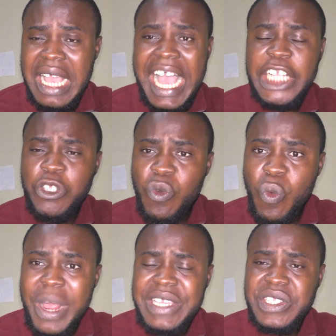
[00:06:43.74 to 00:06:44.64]
And you
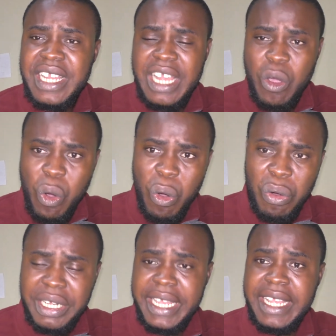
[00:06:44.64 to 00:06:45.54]
wasted the
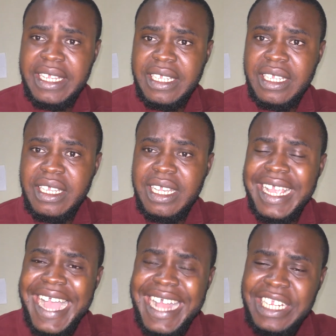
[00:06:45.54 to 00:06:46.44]
whole day
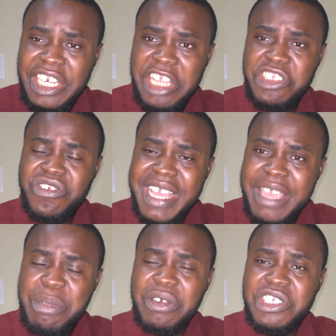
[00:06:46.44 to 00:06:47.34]
at Nigerian
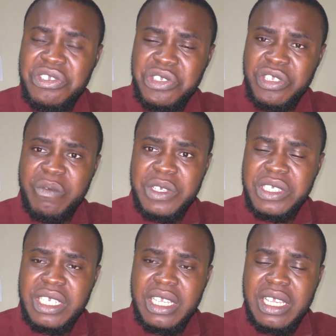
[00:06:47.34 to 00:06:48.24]
Immigration
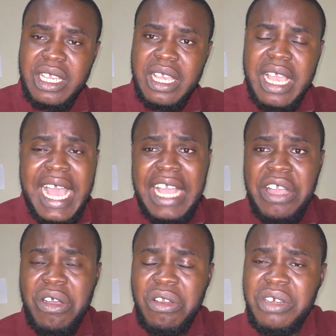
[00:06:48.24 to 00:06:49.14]
Service. I
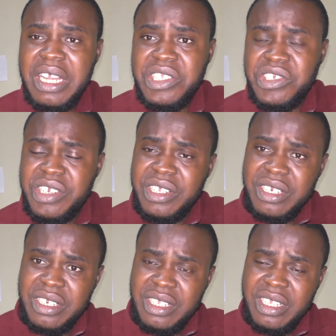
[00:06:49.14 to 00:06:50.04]
call on Nigerian
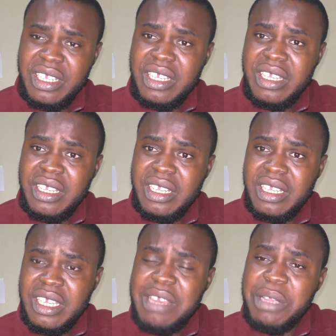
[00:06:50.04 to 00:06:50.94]

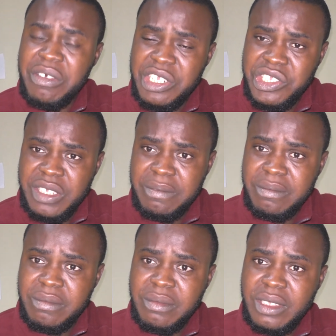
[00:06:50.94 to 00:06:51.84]
Immigration
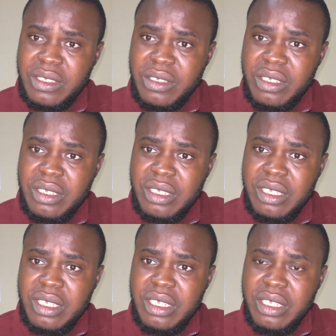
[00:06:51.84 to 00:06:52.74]

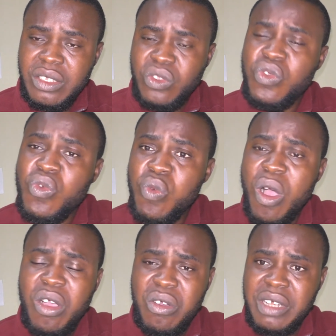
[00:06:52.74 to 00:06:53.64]
to
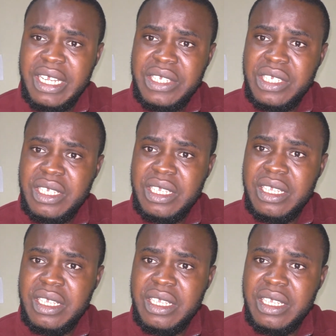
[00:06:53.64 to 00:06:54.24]
work on this.